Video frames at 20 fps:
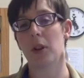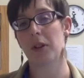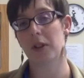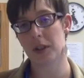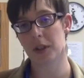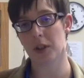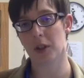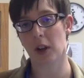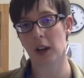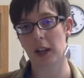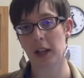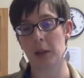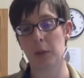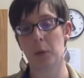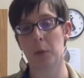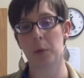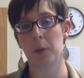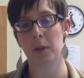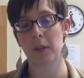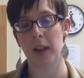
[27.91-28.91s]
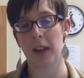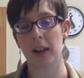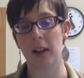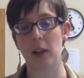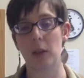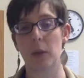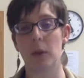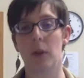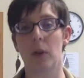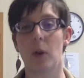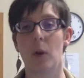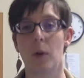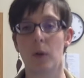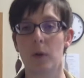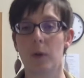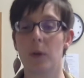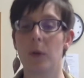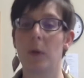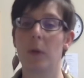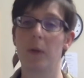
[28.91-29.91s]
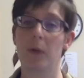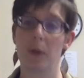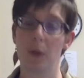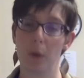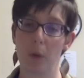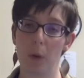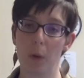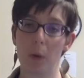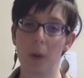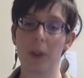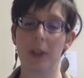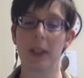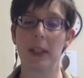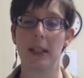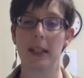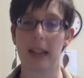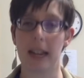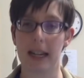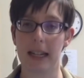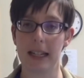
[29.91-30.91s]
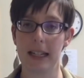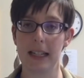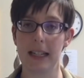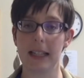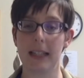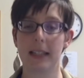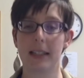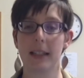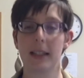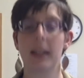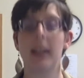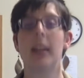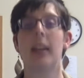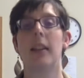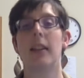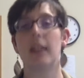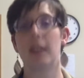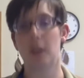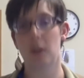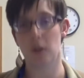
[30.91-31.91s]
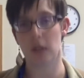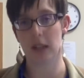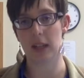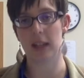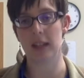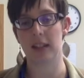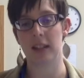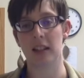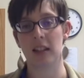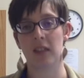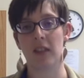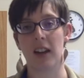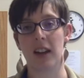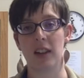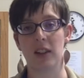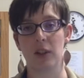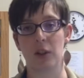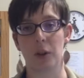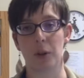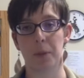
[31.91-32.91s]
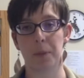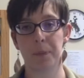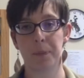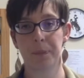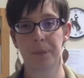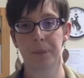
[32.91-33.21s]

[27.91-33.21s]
this training will provide you with an overview of the tools and techniques that you need as an advisor.